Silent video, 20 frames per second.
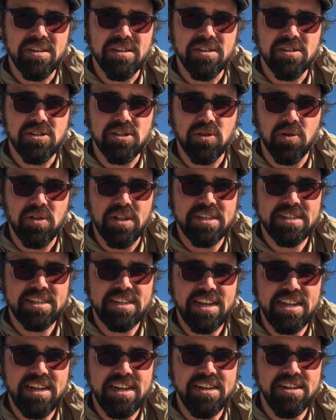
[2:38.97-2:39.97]
So let's
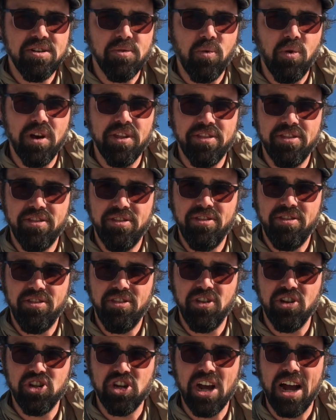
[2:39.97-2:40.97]
get into what
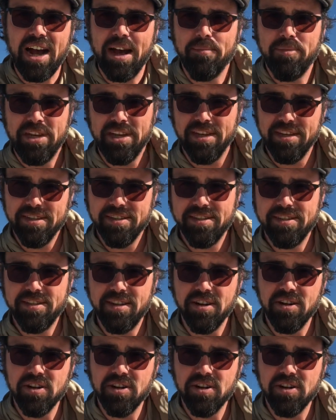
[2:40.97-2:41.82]
the job is.